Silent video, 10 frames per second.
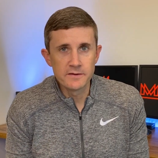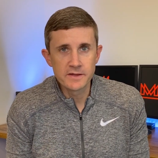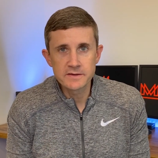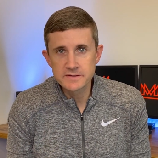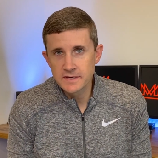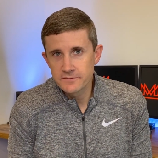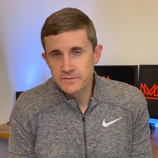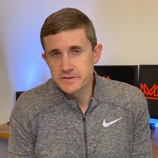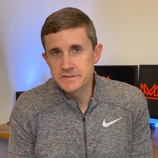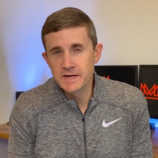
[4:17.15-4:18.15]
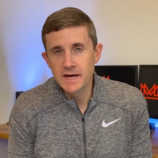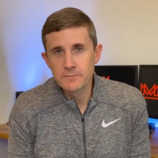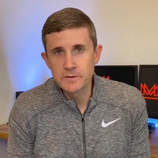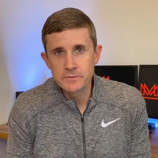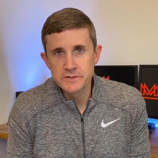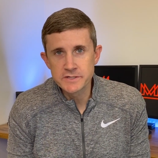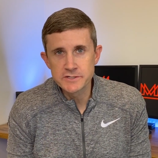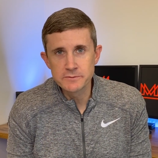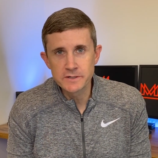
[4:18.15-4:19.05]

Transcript: Thanks again for your time. We appreciate you